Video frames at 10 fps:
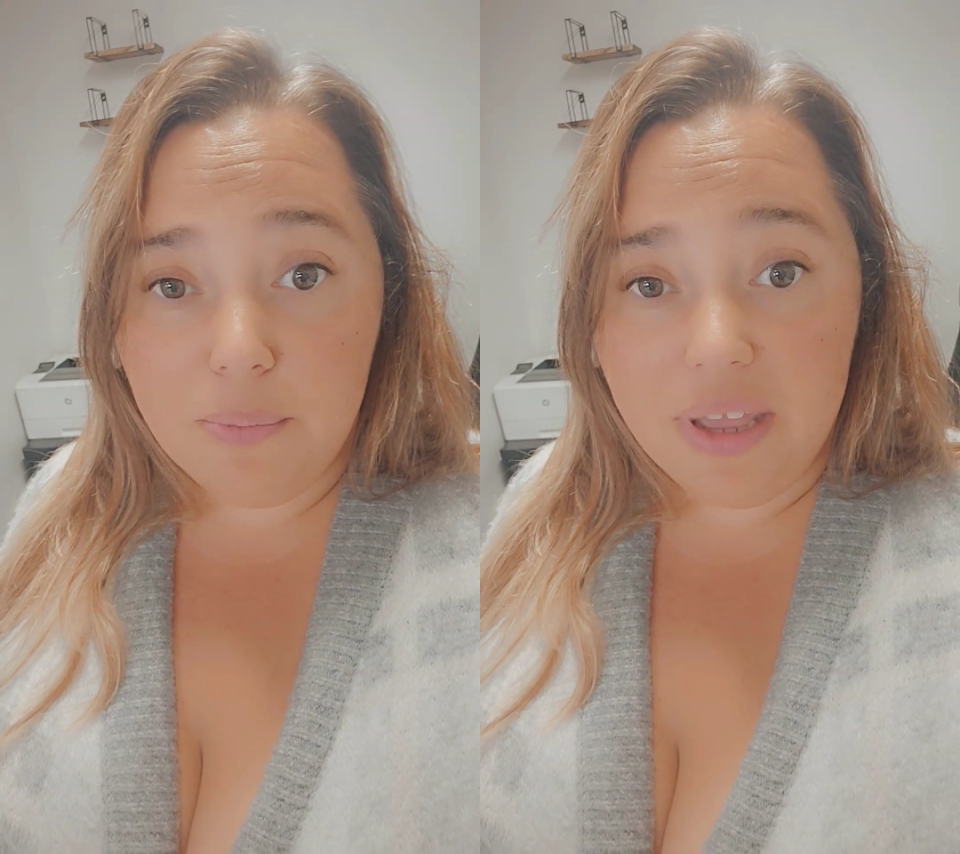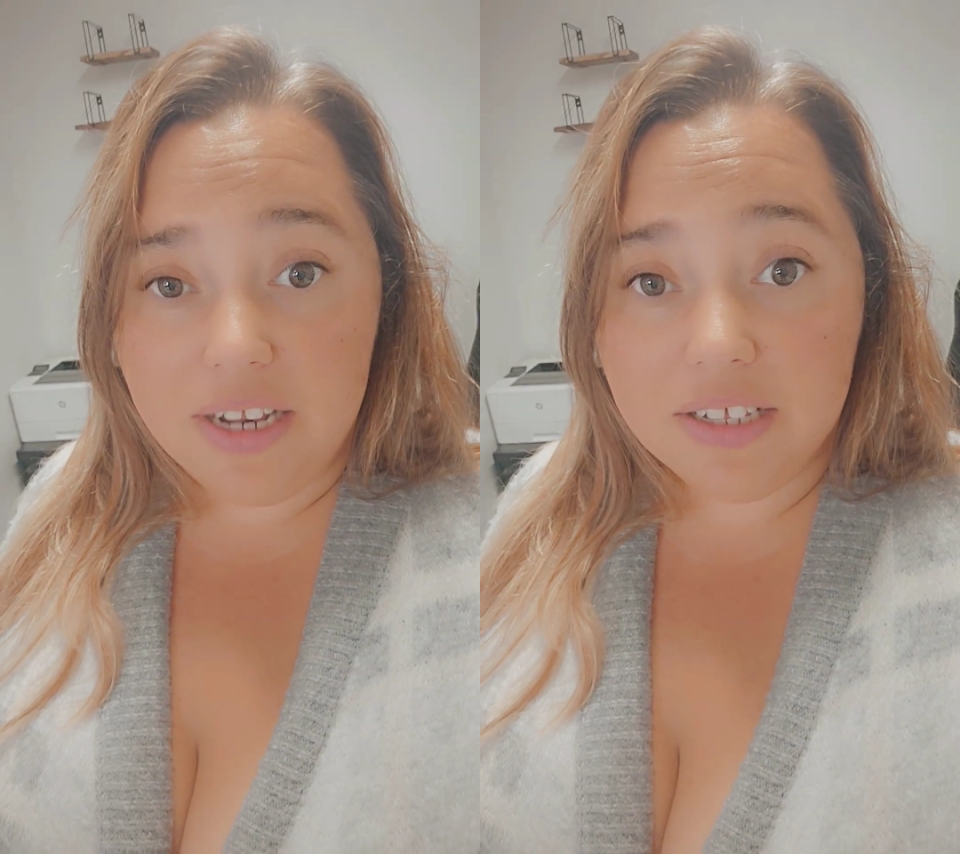
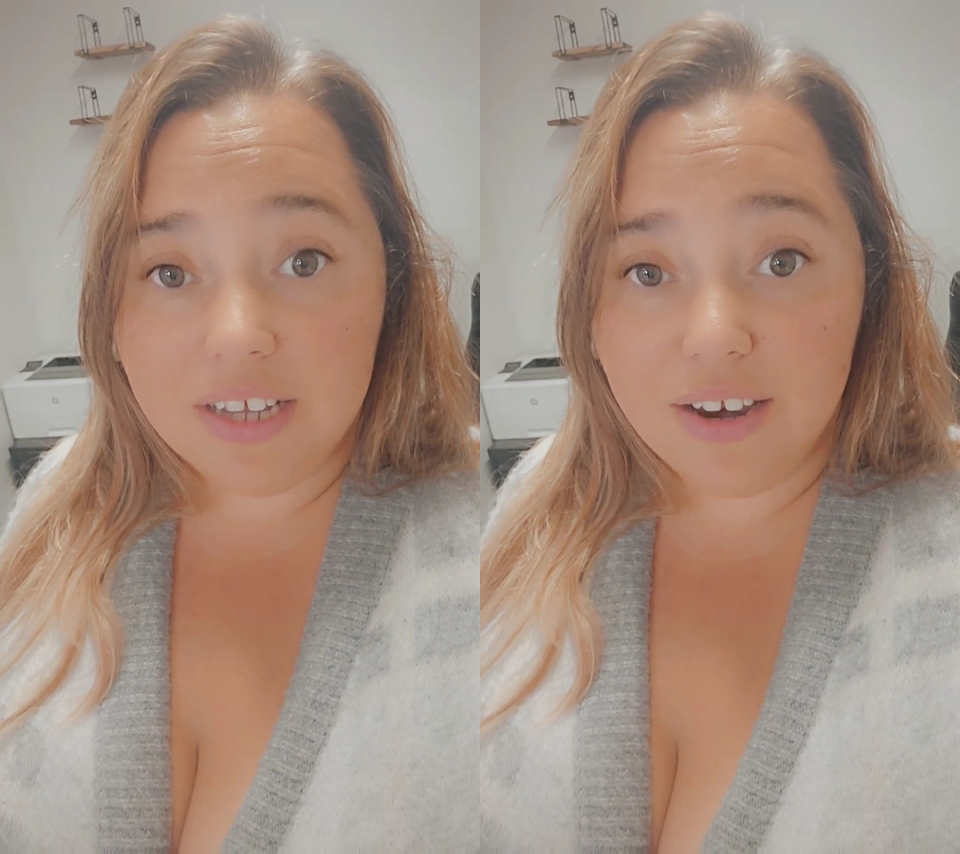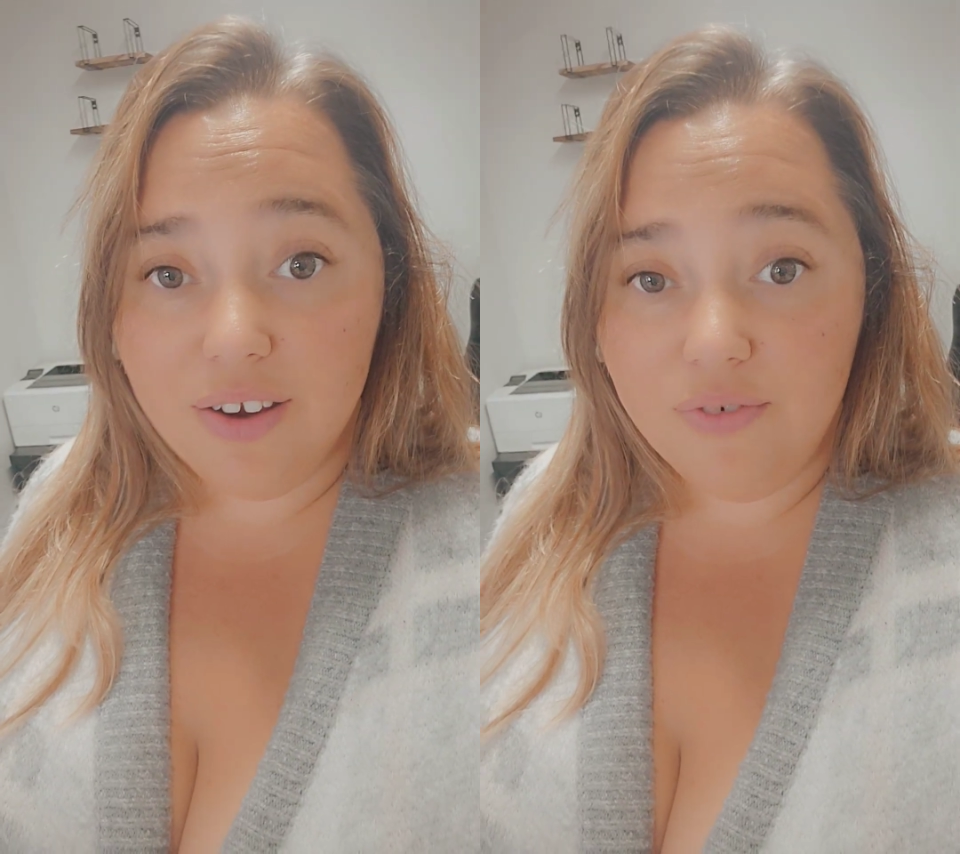maintenance
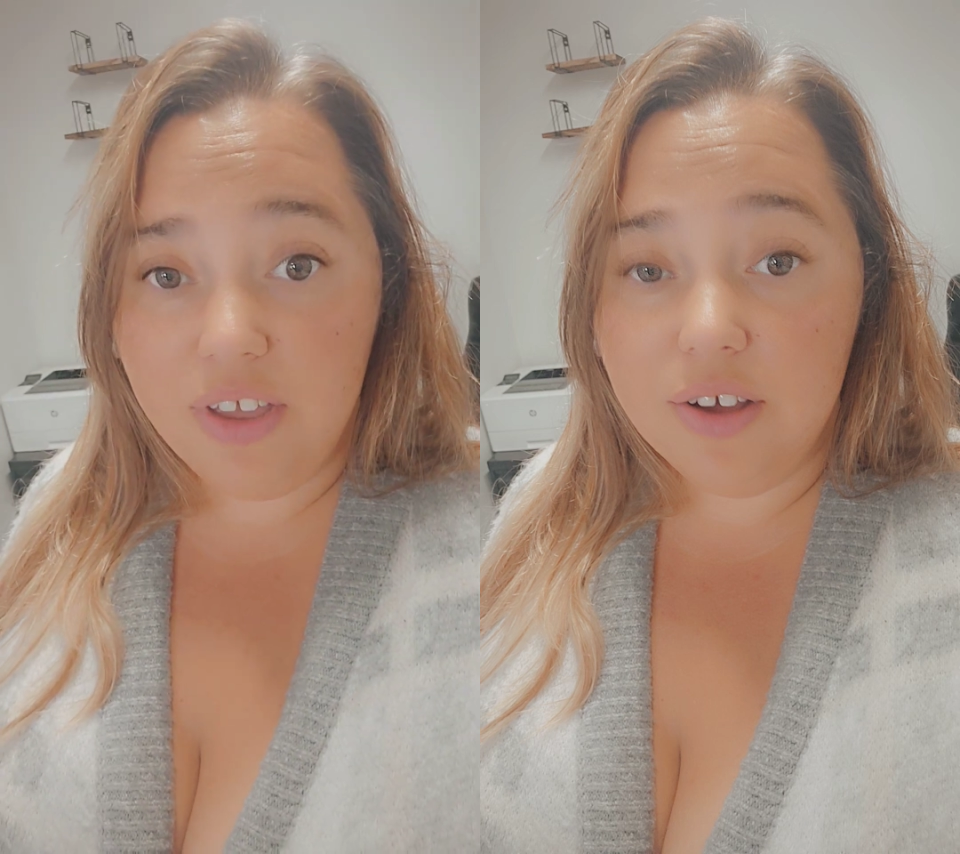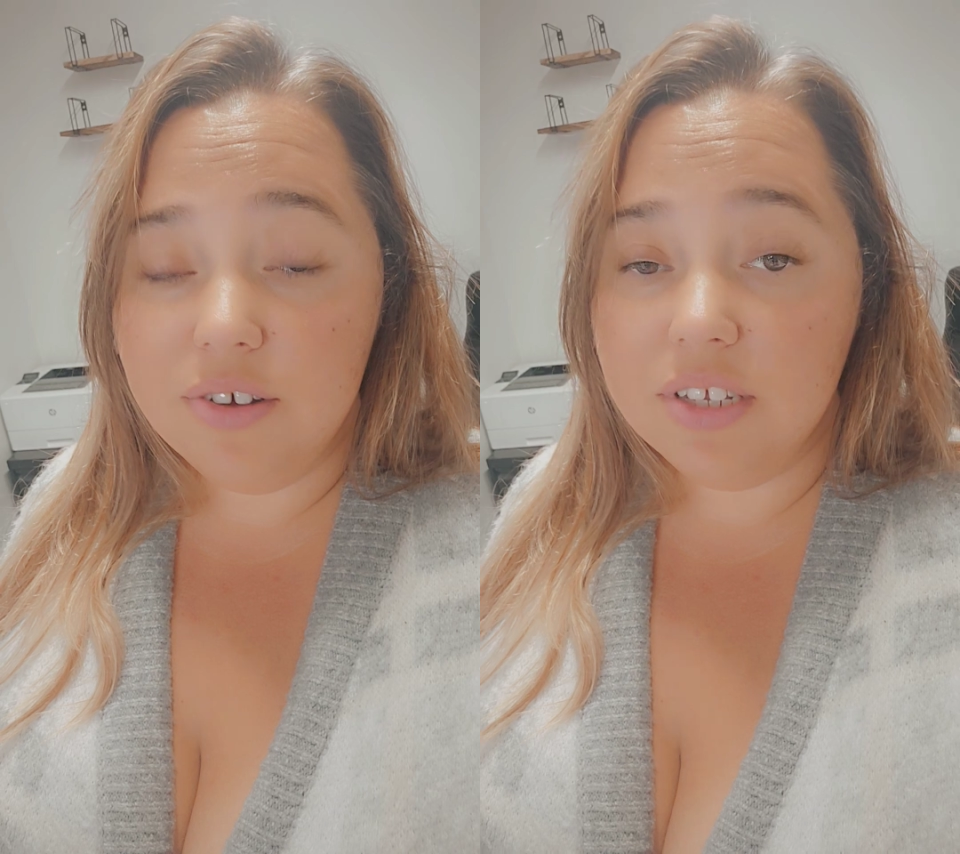on your
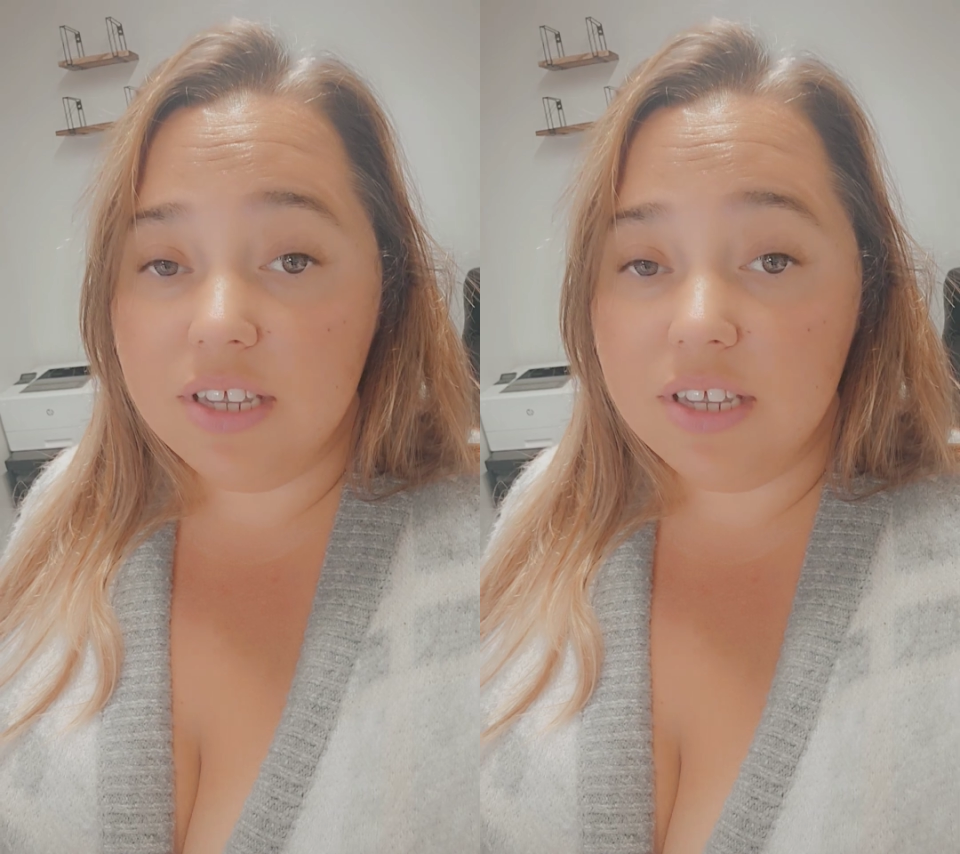vehicle,